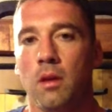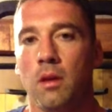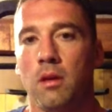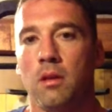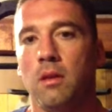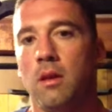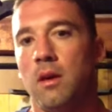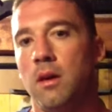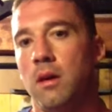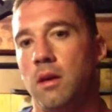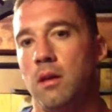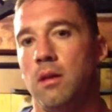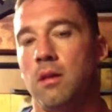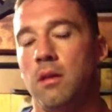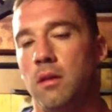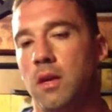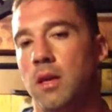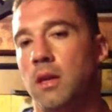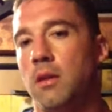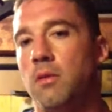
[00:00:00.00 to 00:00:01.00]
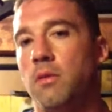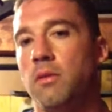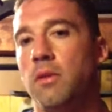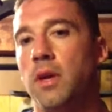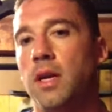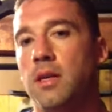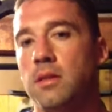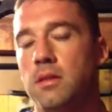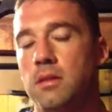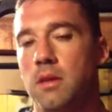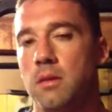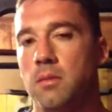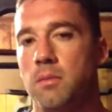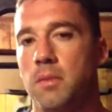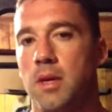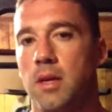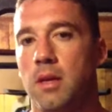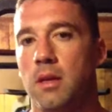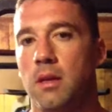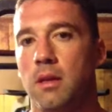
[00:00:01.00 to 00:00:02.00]
I don't rest on
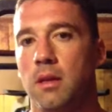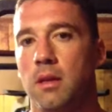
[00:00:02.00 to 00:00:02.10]
my